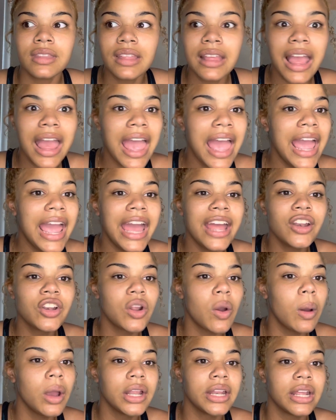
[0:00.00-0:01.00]
I had no
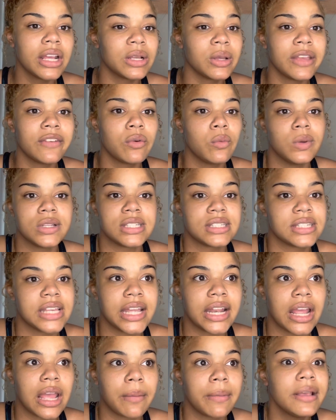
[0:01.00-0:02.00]
idea even what to say
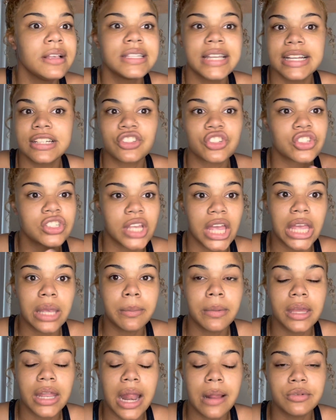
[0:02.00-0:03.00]
to him. He's like just telling
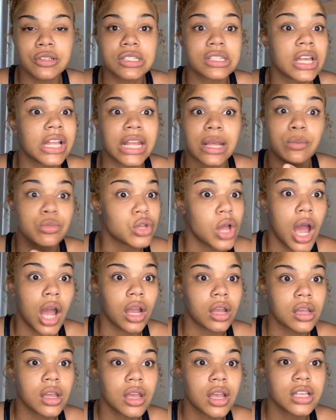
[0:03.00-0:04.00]
me, and I'm just letting him
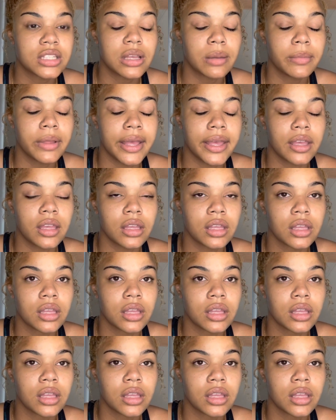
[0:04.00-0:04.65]
talk. Because I'm like,